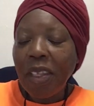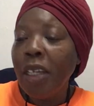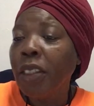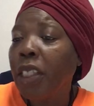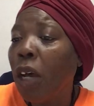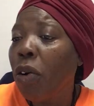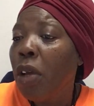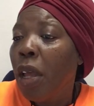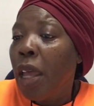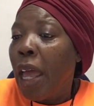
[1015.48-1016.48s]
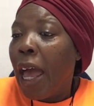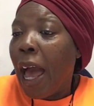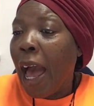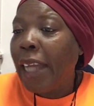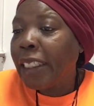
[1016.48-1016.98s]
And so
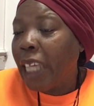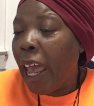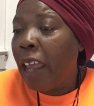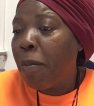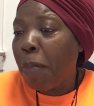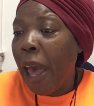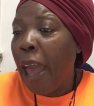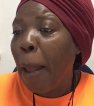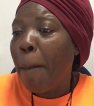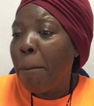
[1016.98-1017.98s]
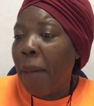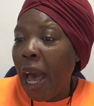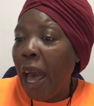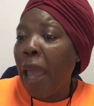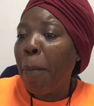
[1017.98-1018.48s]
I take back
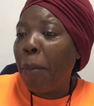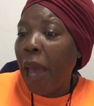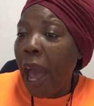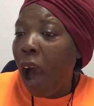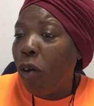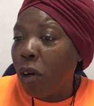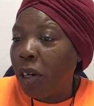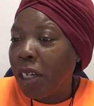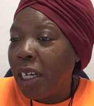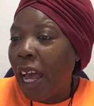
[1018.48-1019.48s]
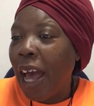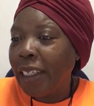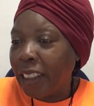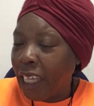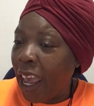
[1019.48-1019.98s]
my power.
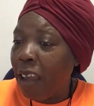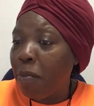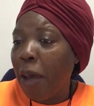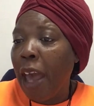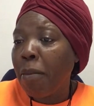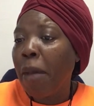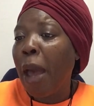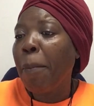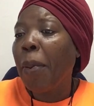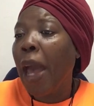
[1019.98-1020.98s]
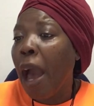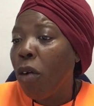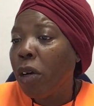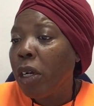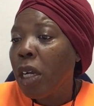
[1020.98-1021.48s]
I take back my
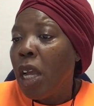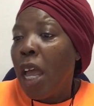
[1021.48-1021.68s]
power.